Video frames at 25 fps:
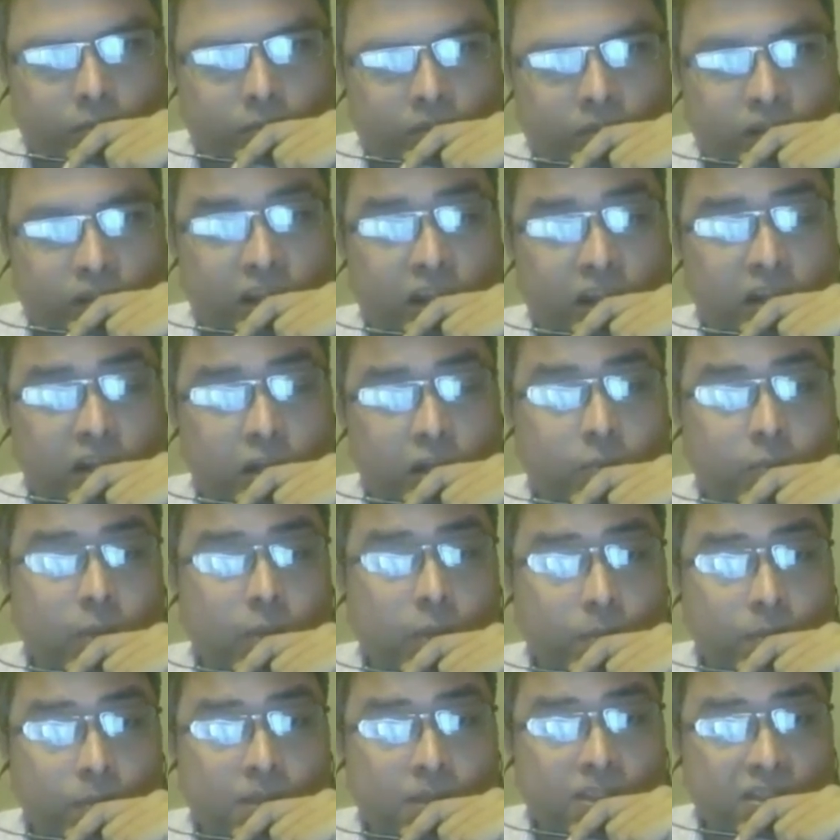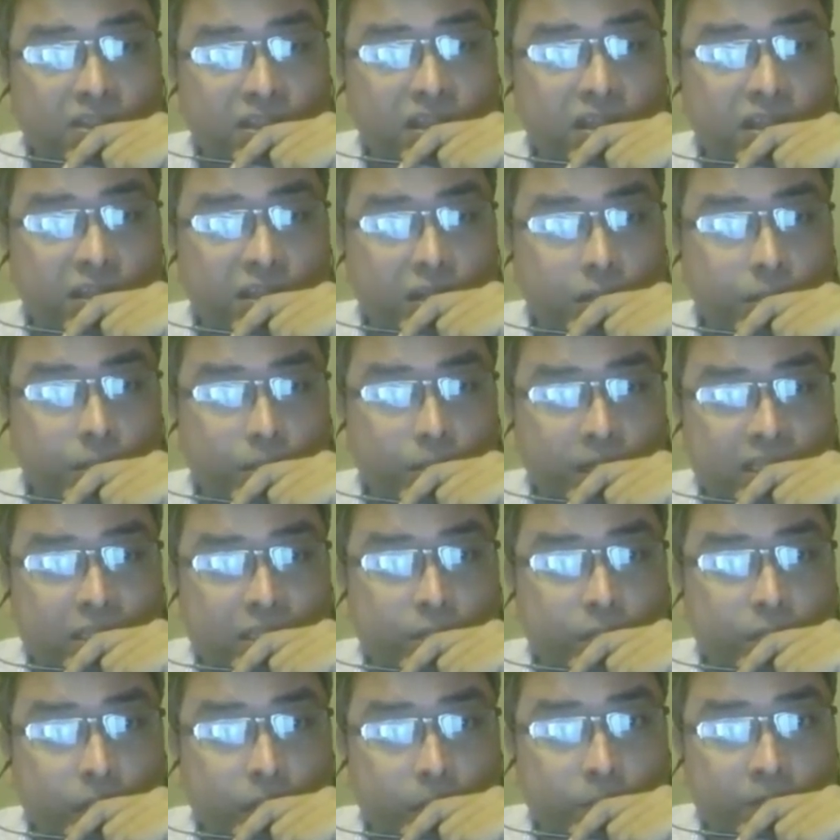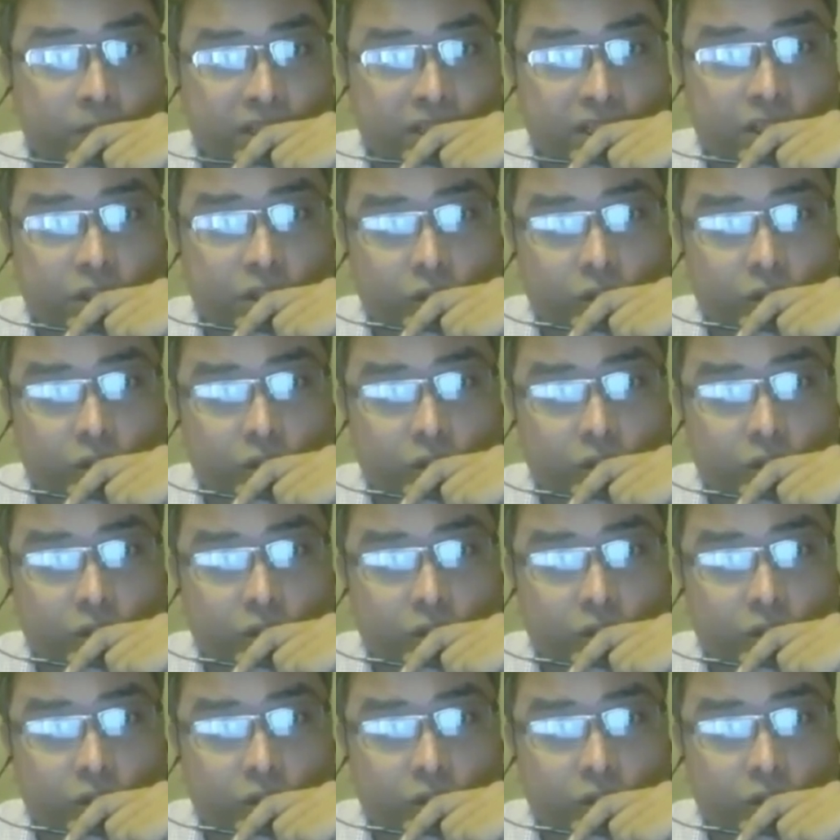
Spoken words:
300 members, 300 plus members